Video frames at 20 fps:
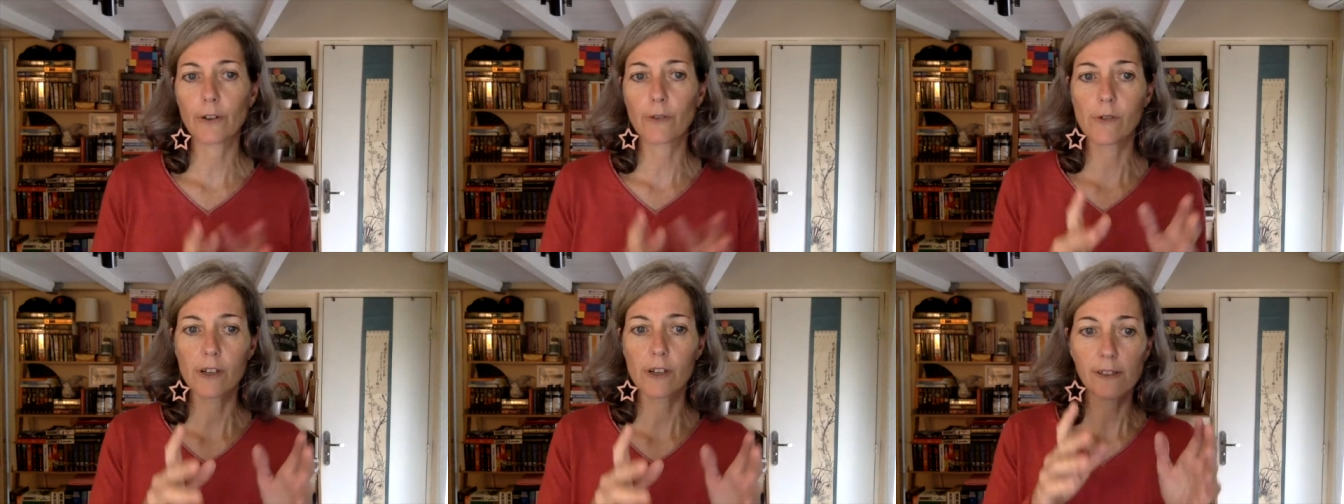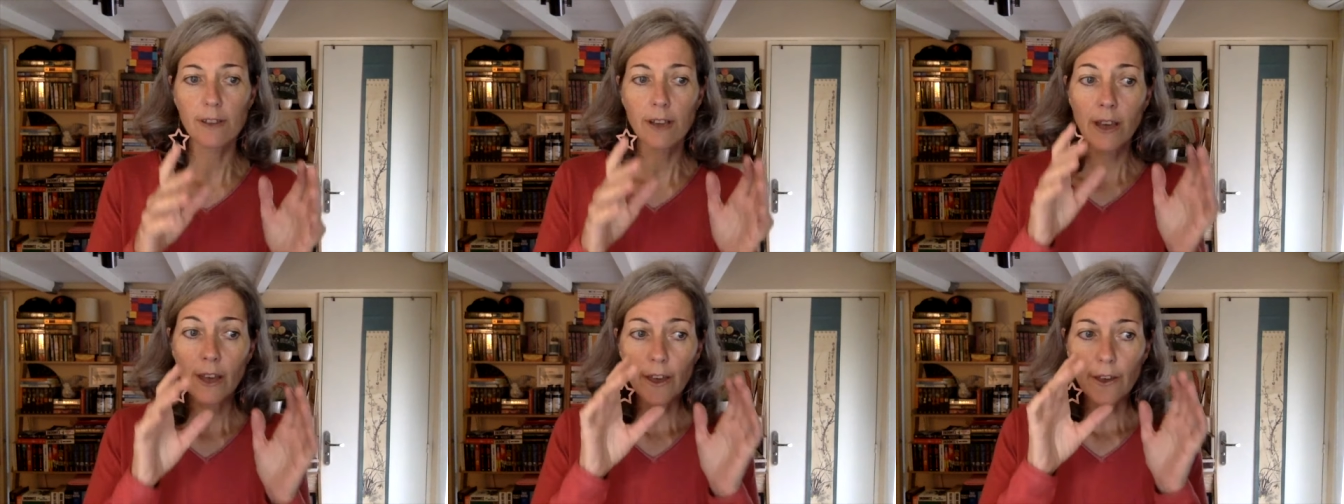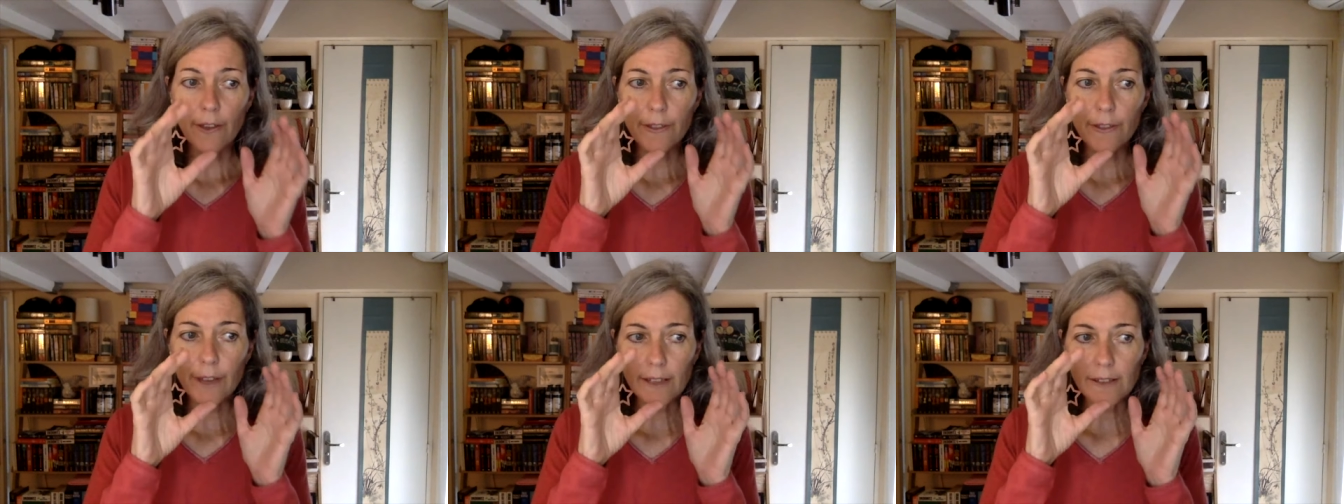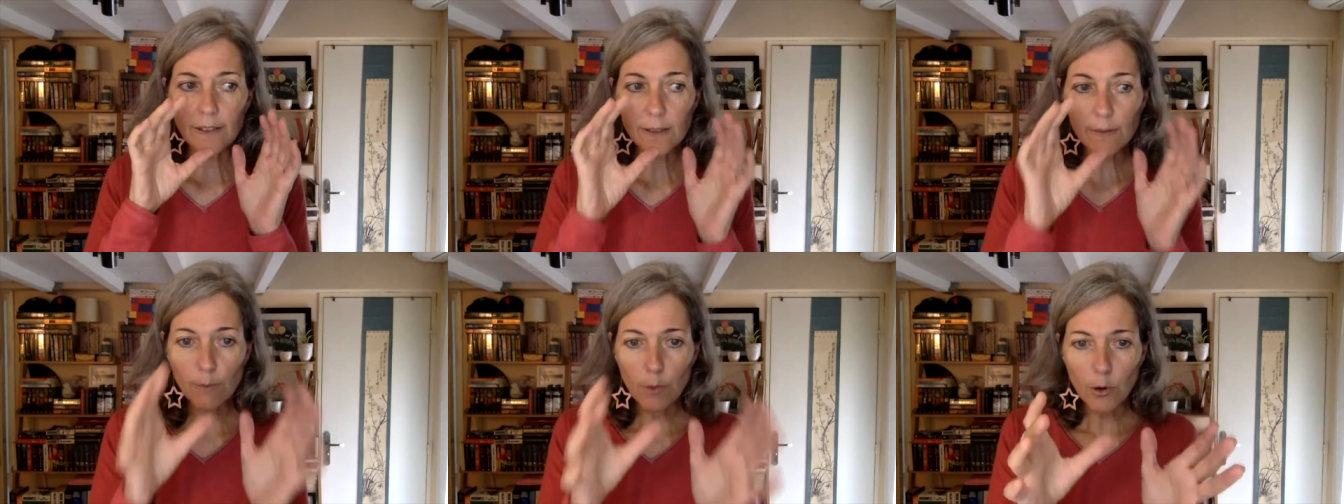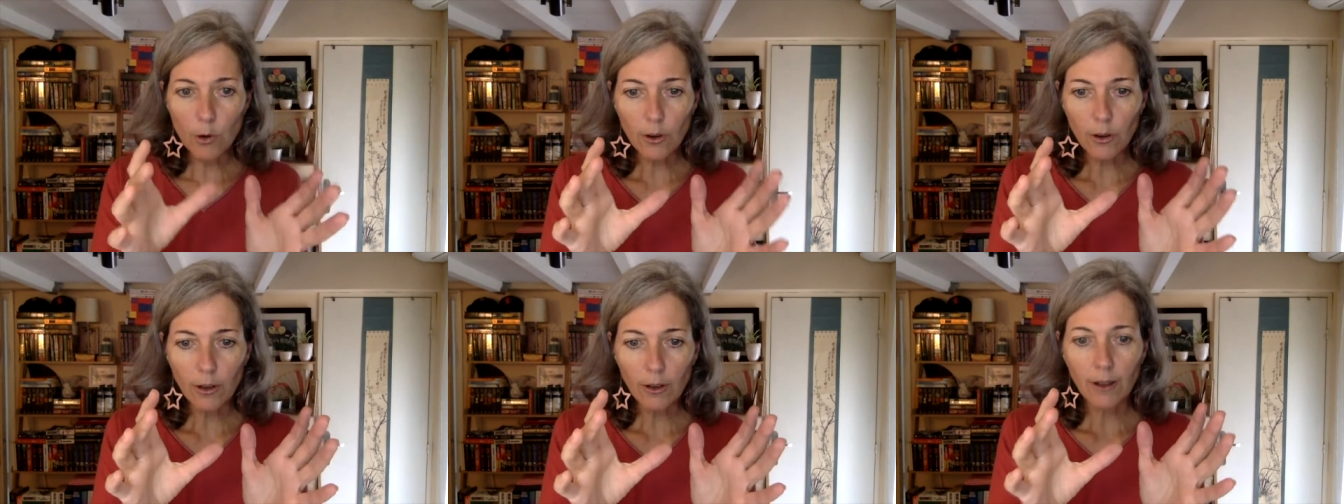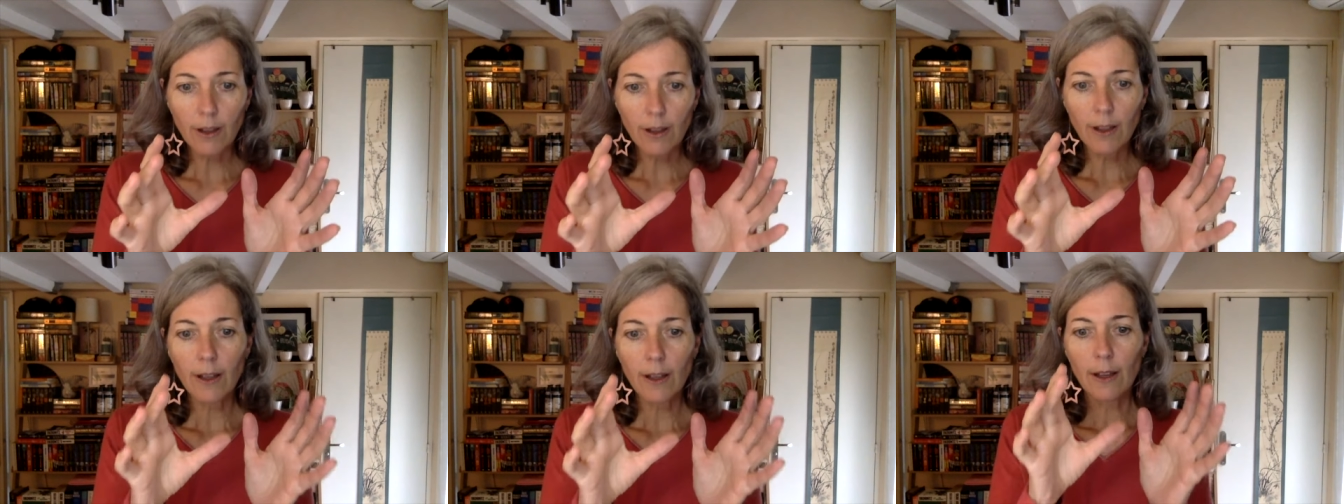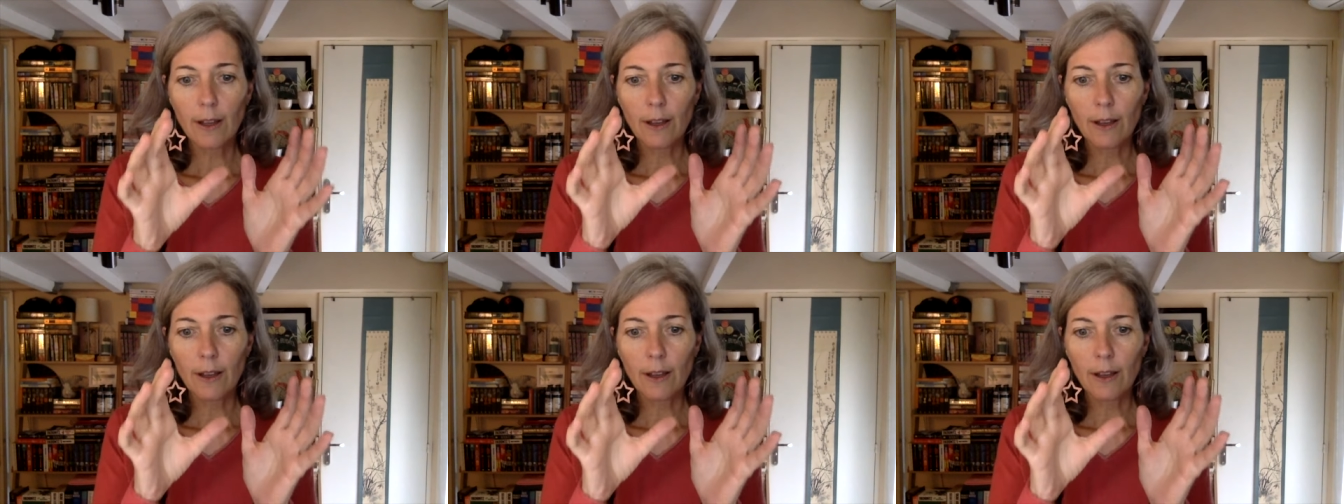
work was that small